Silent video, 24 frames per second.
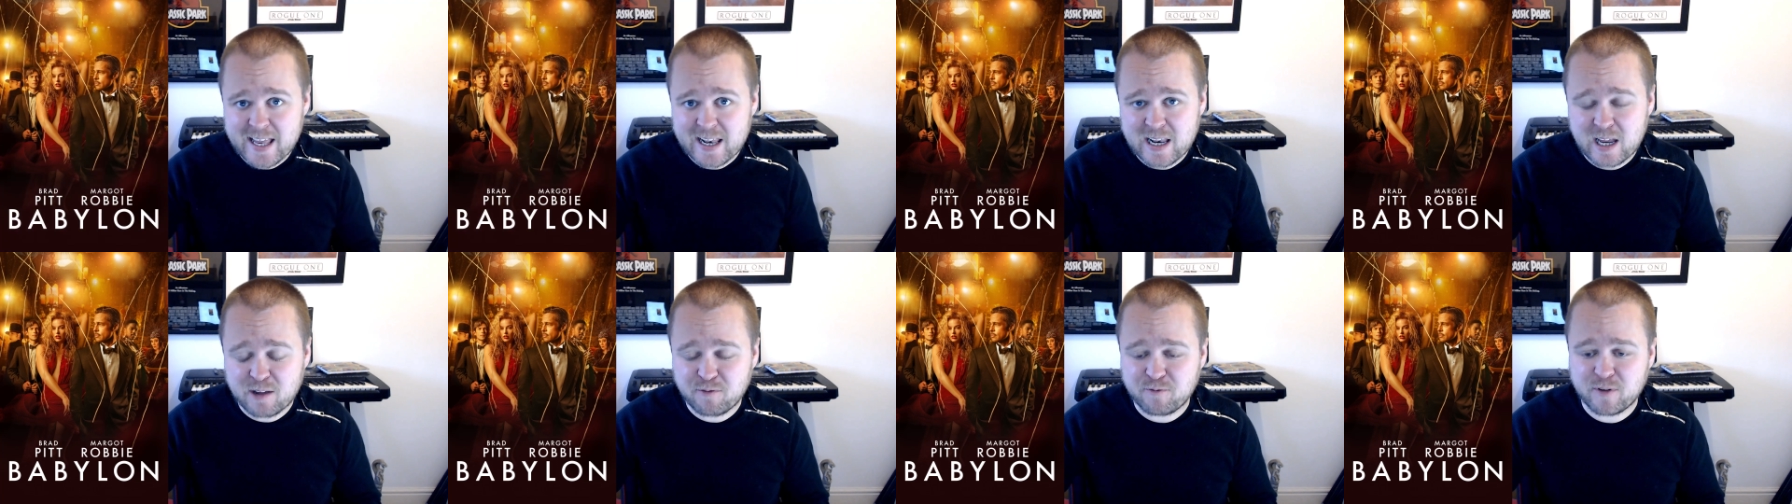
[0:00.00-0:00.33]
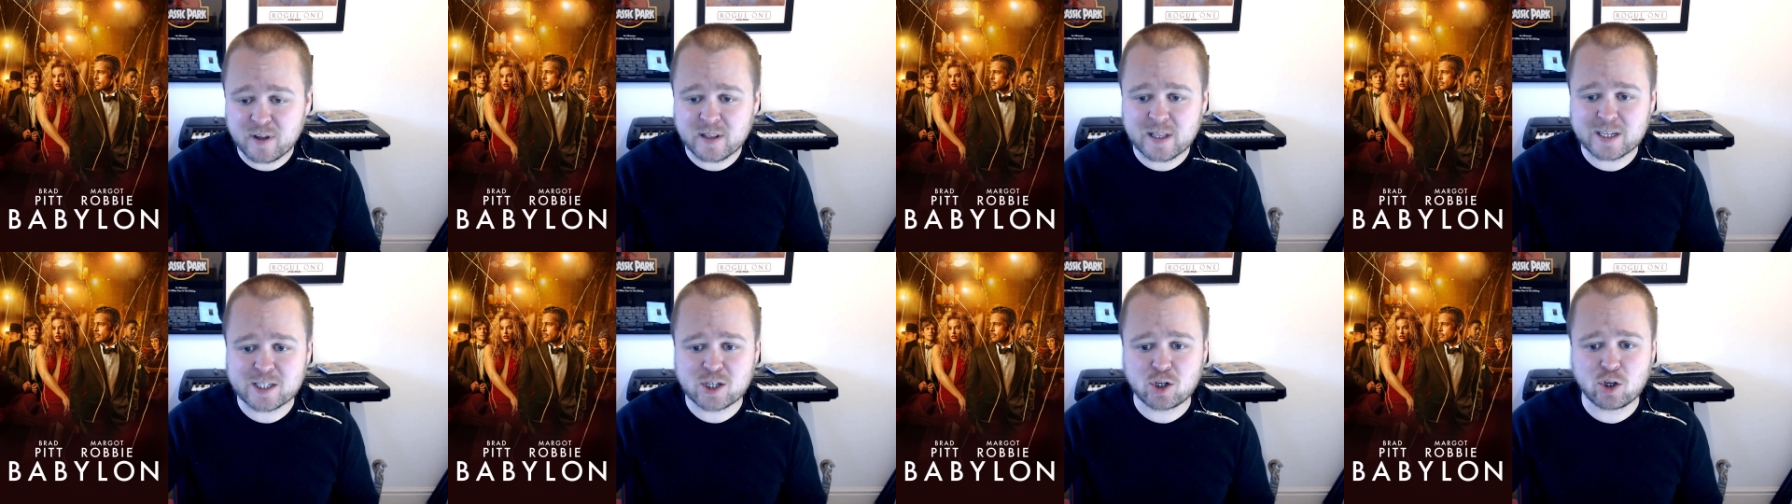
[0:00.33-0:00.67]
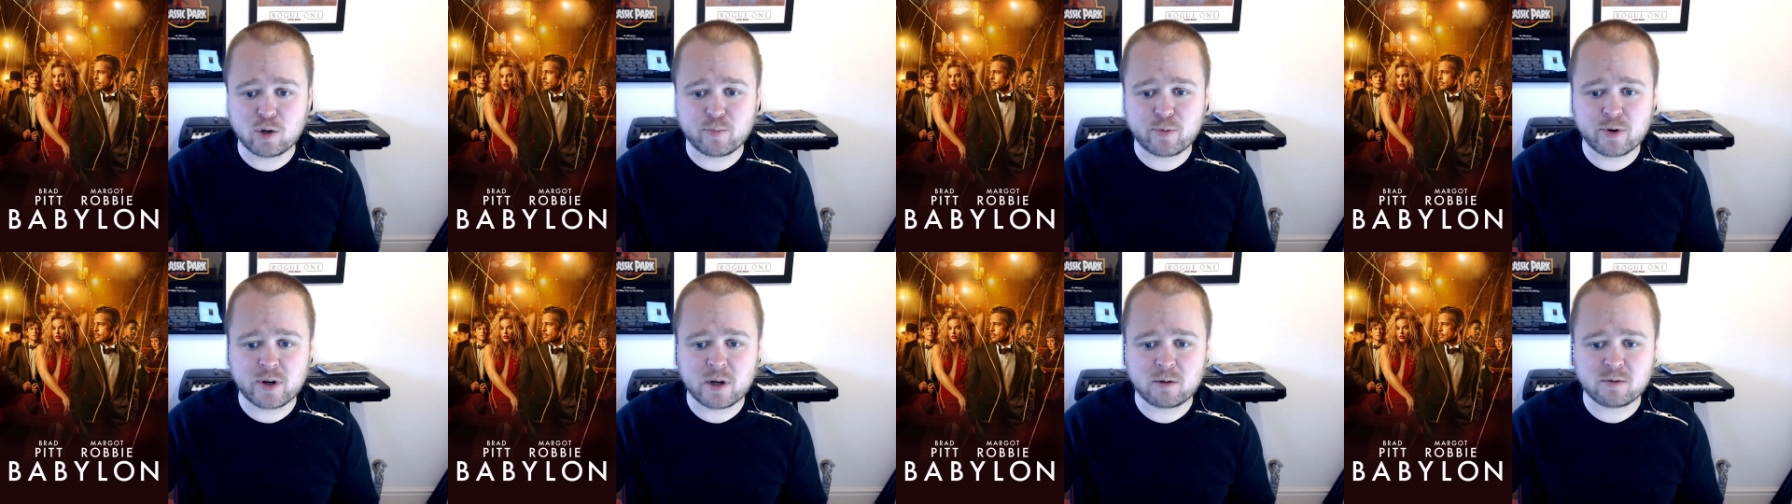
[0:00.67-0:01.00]
I think that's how you
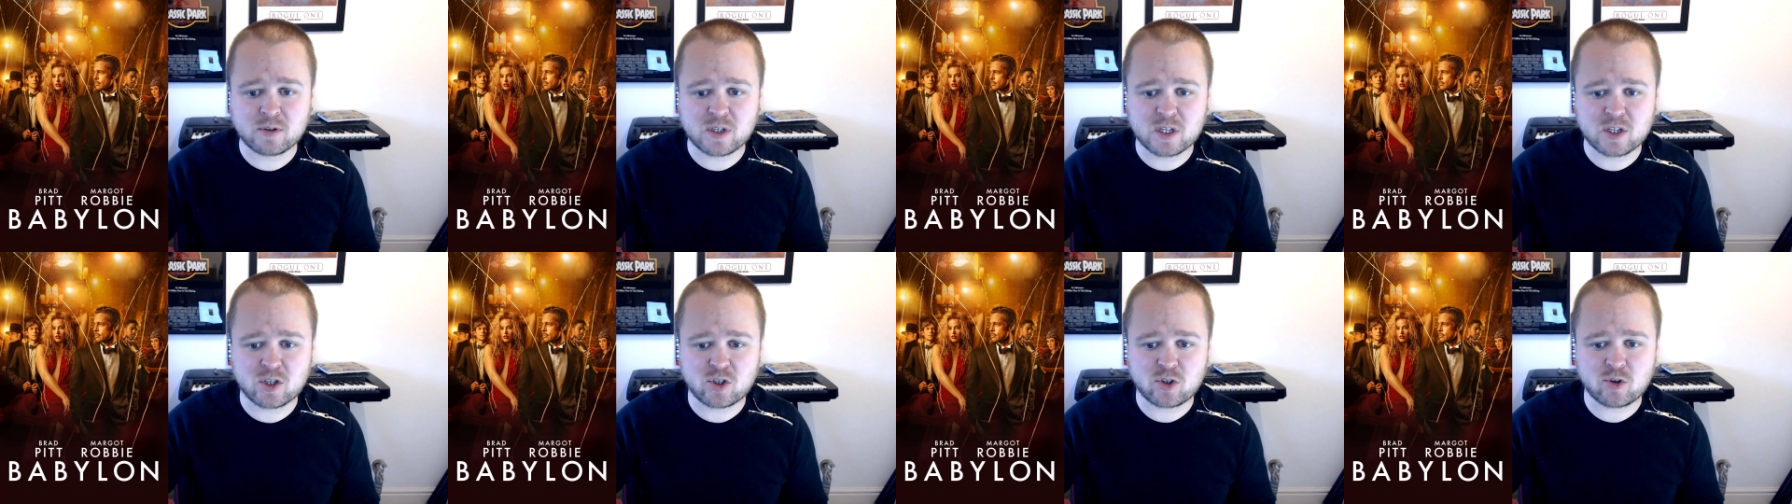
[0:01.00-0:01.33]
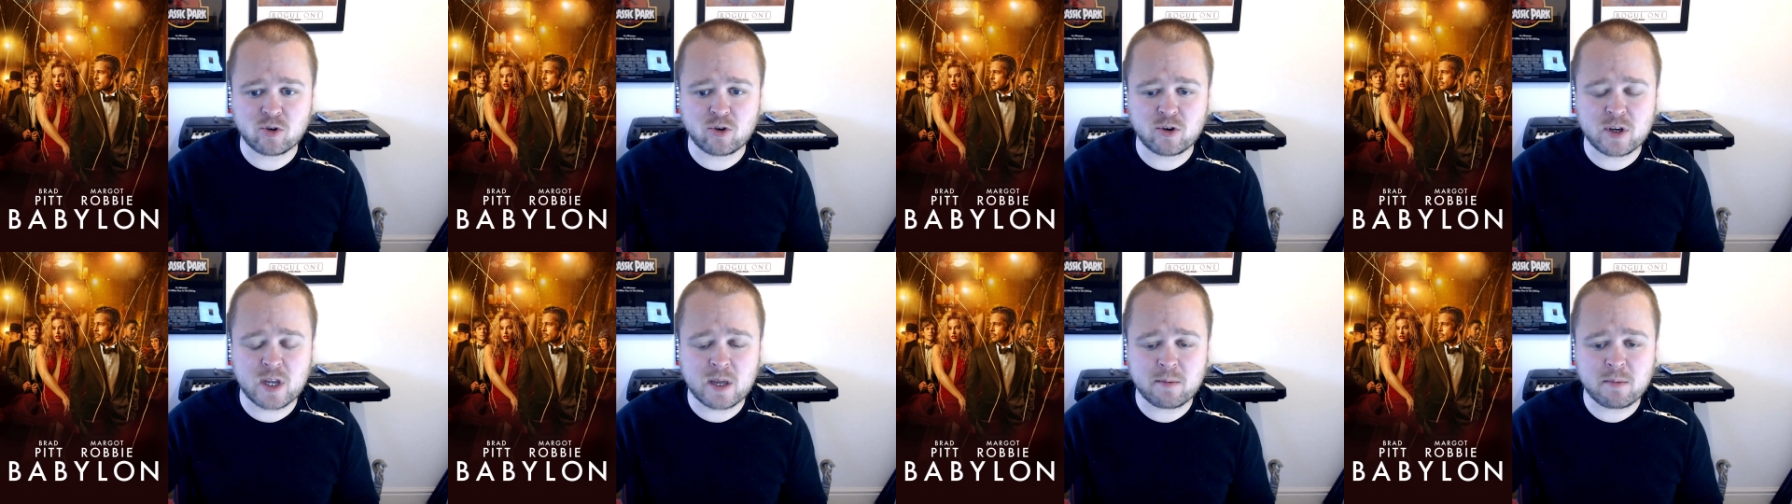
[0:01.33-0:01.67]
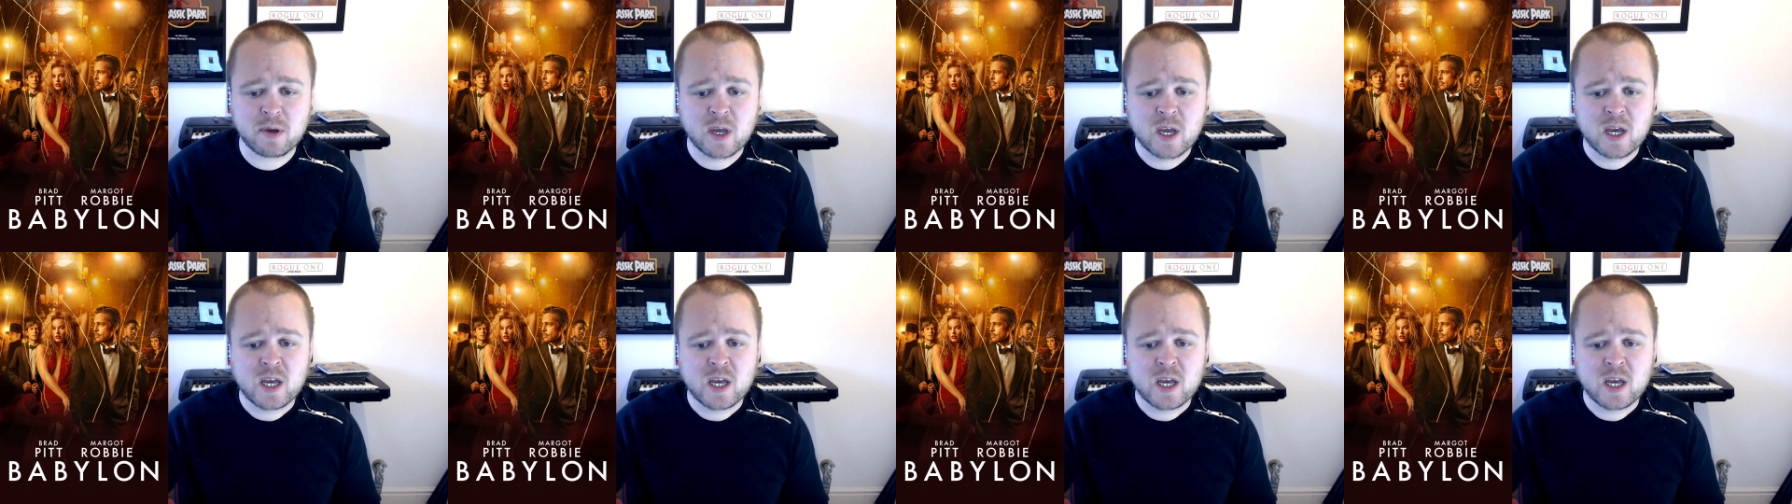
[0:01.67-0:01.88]
pronounce his surname.